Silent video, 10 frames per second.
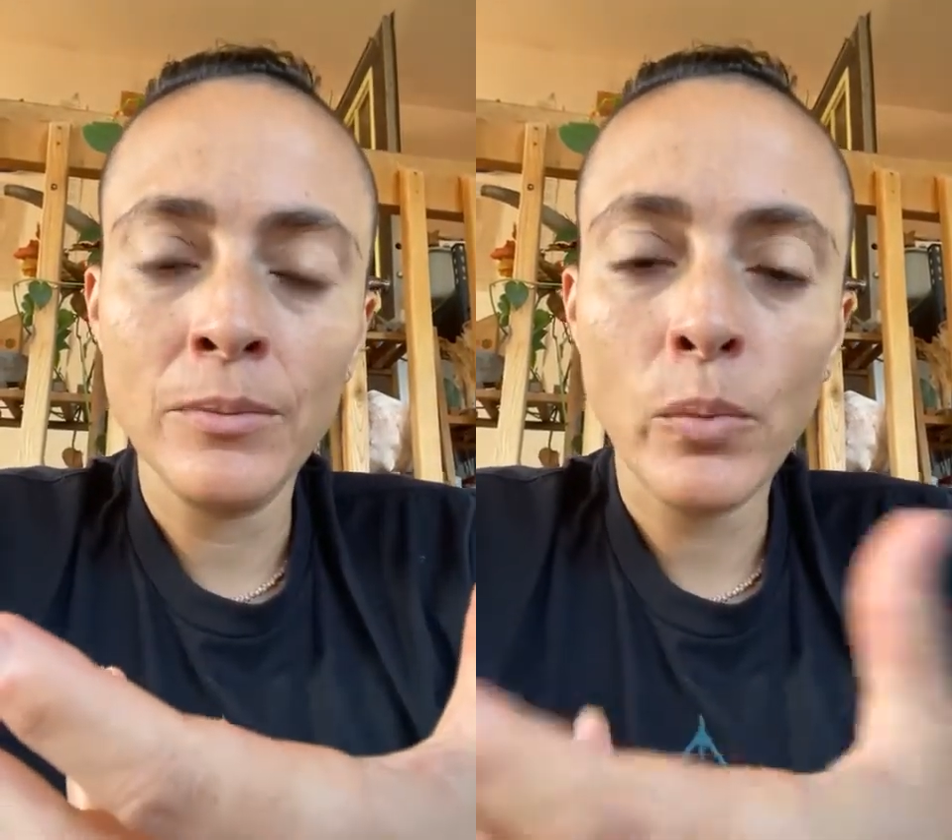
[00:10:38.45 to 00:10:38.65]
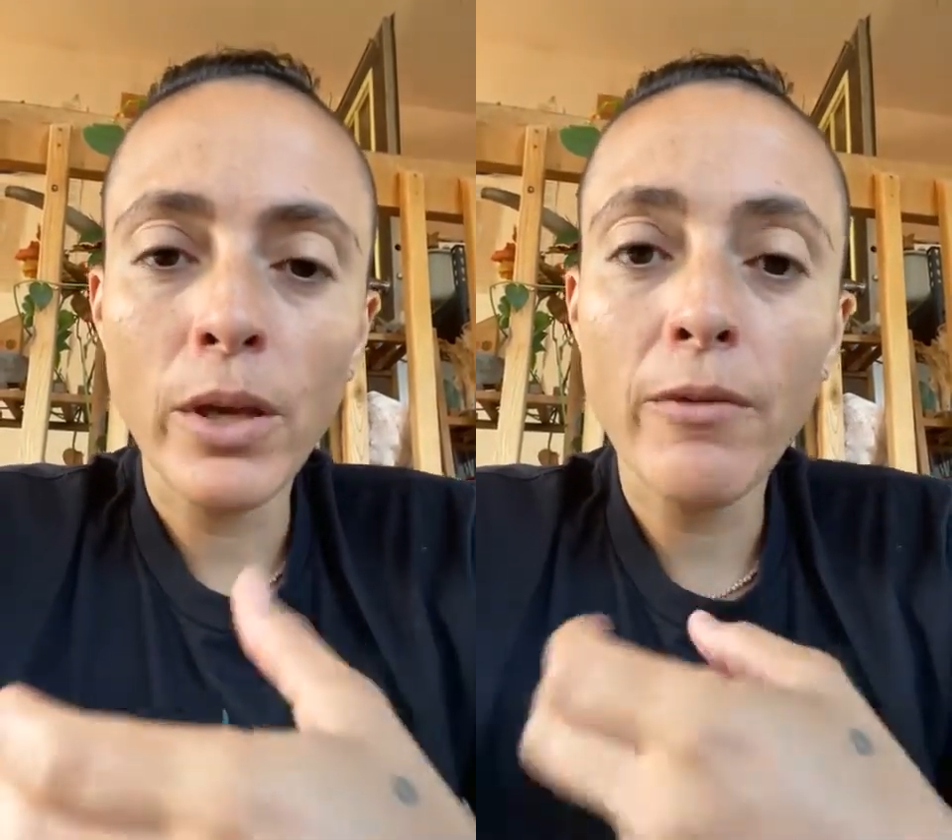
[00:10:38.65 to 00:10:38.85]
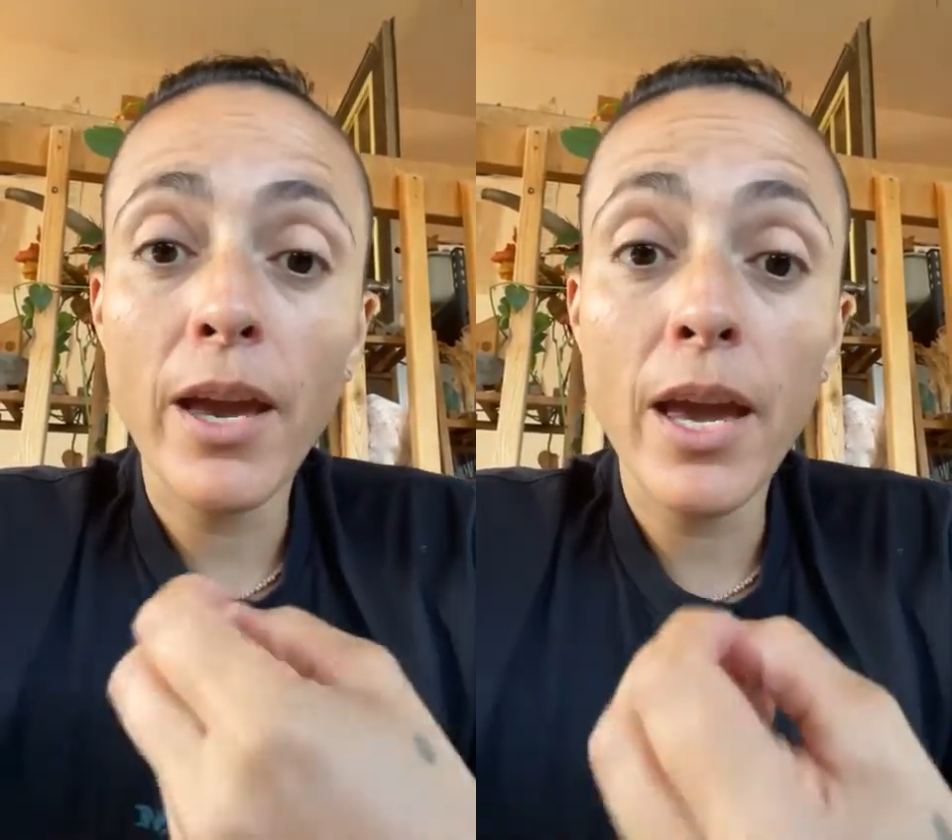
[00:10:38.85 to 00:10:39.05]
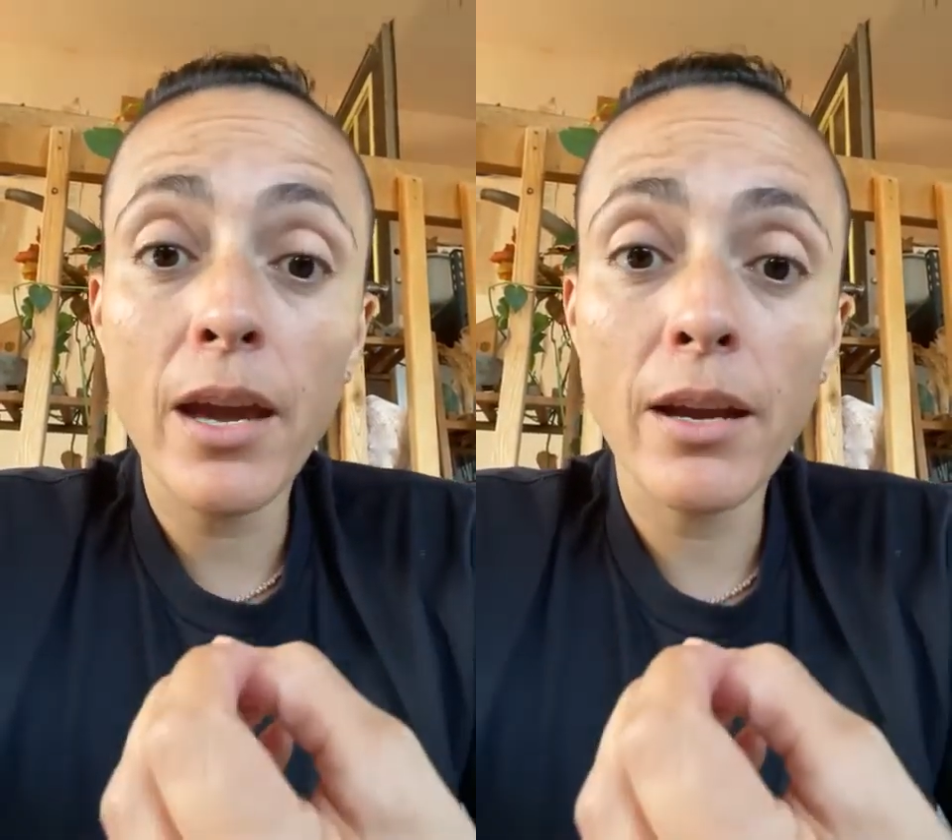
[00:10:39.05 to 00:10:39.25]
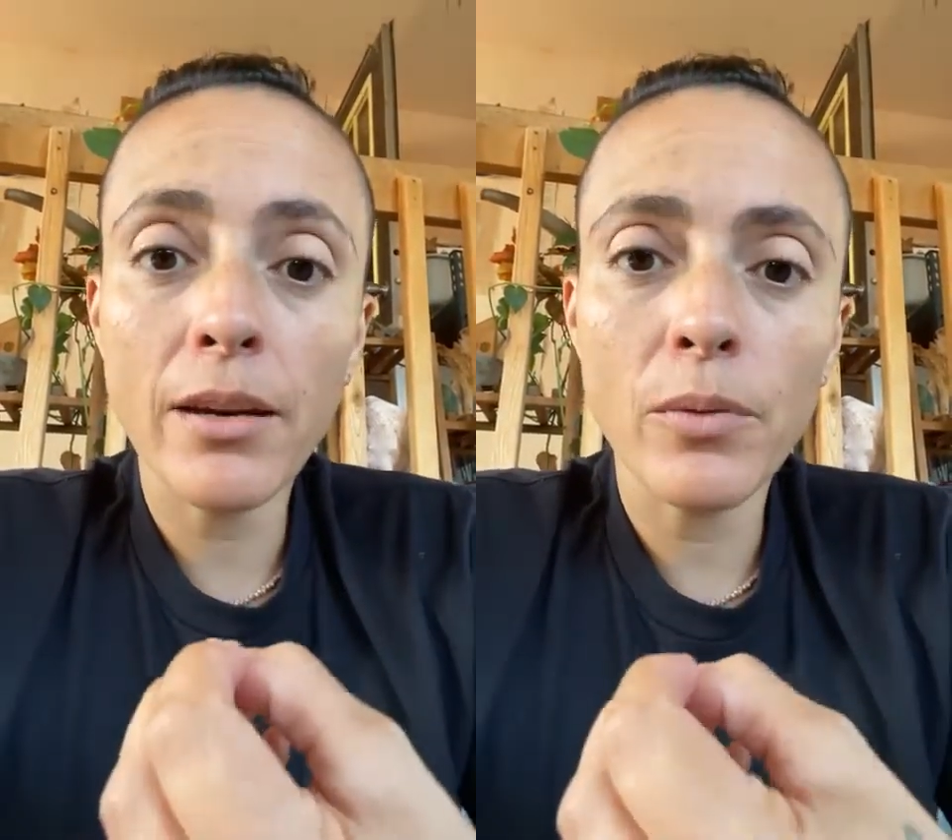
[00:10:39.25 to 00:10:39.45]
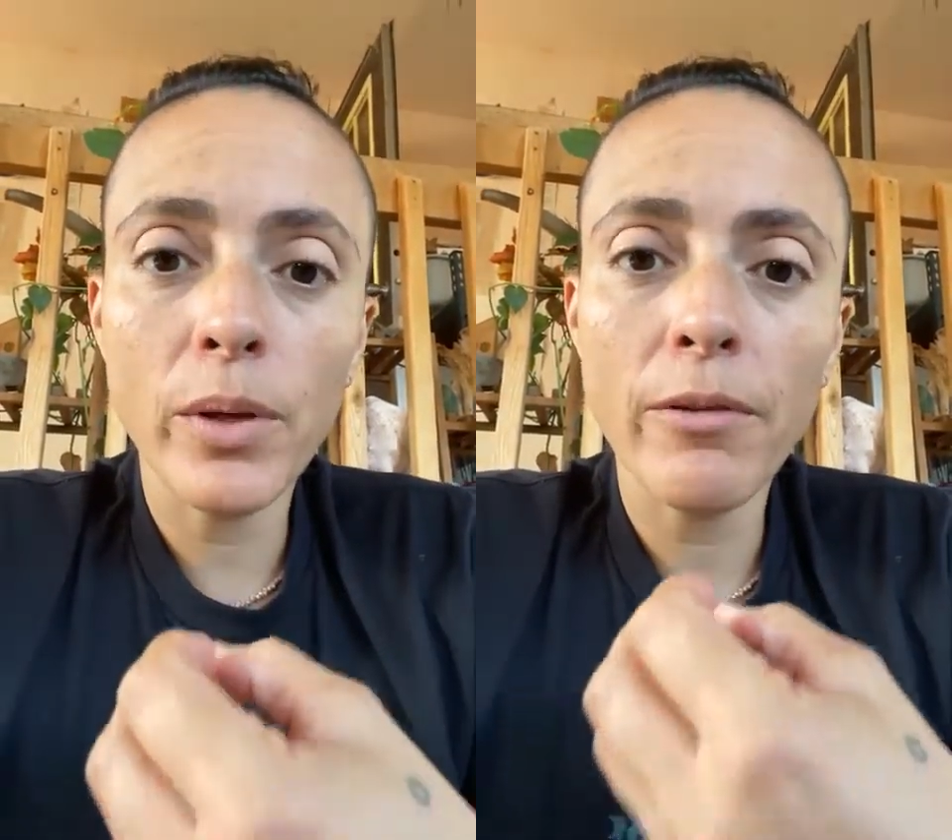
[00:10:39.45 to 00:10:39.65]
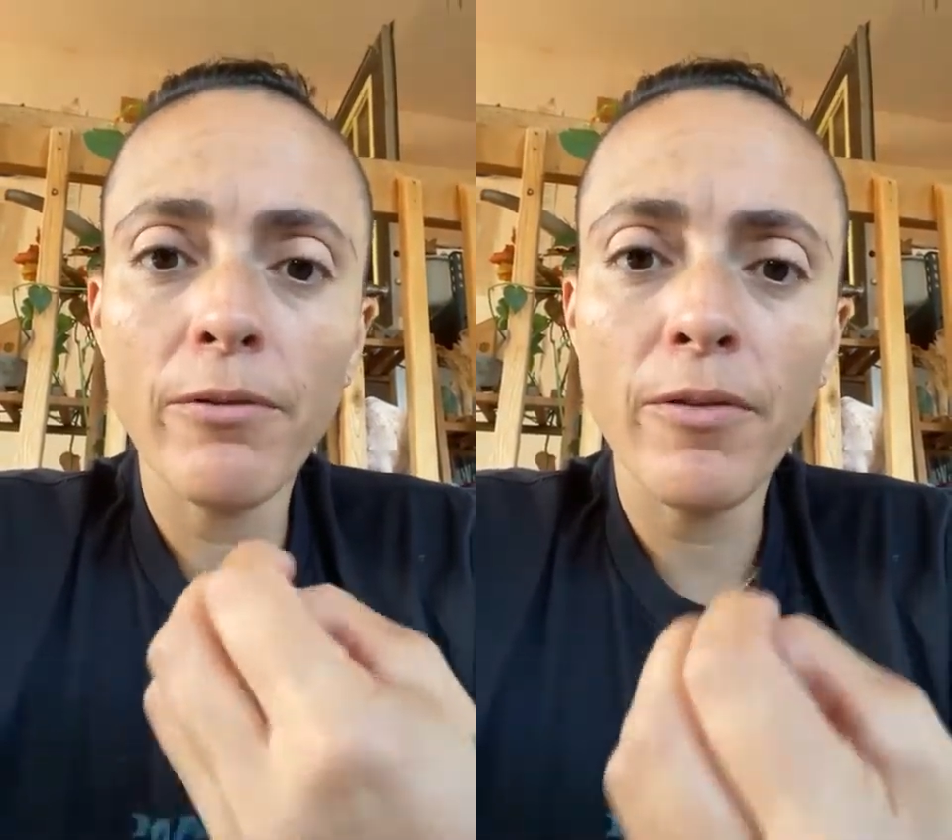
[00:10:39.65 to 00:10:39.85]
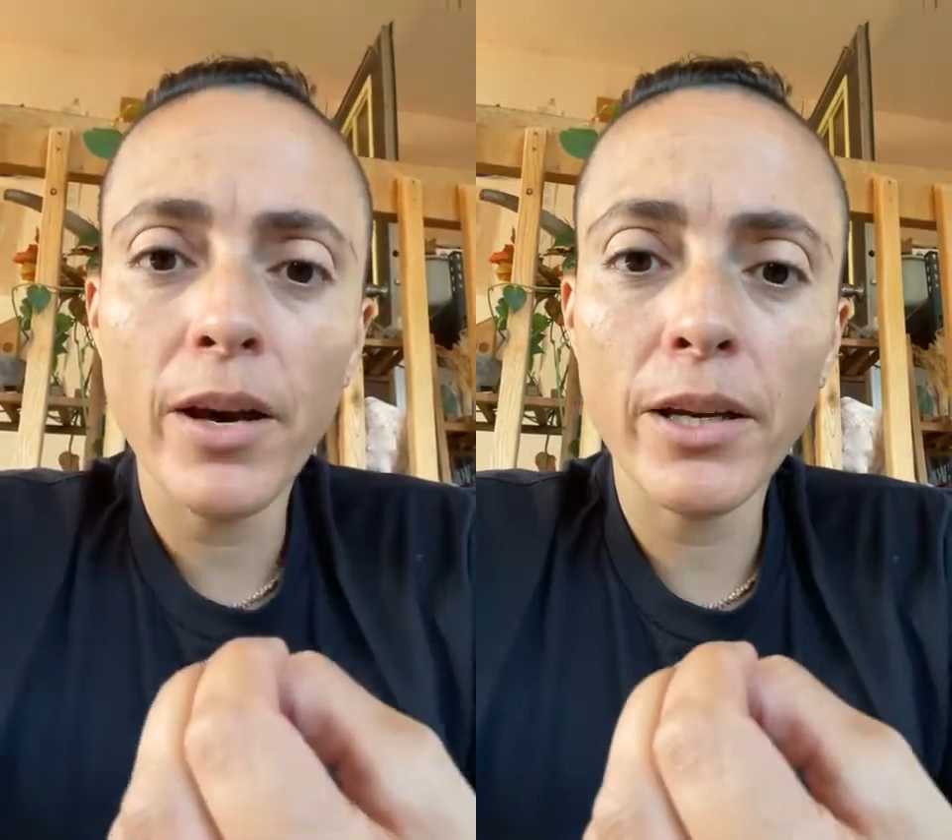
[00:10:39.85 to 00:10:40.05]
We have air, we have
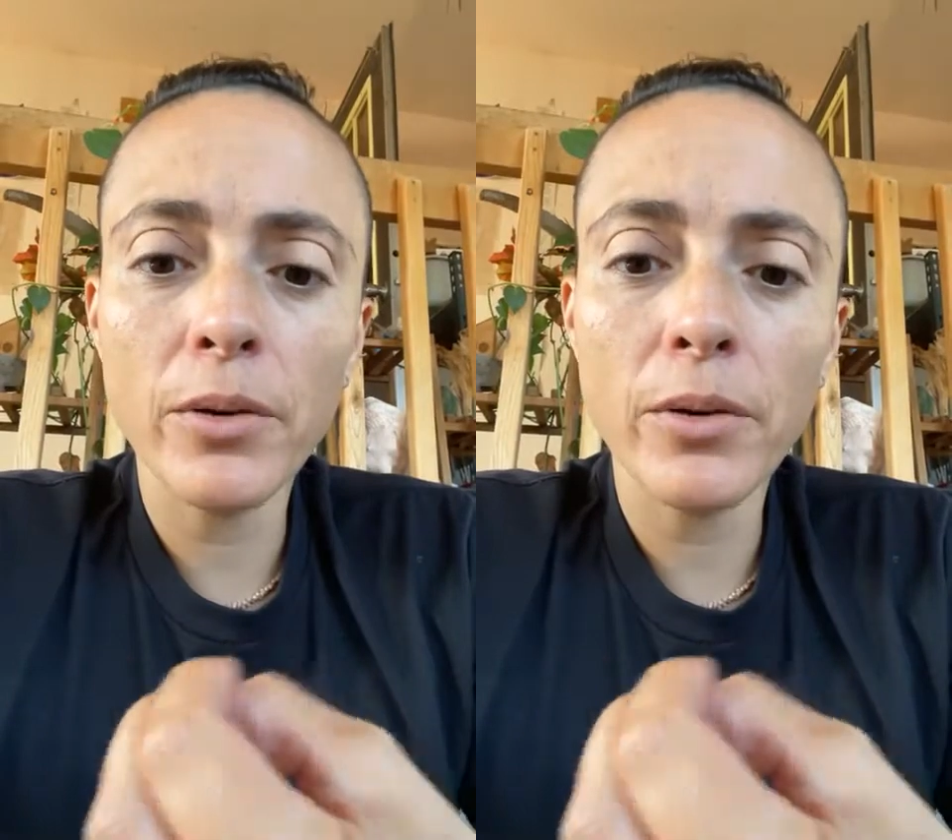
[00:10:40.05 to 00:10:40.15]
fire,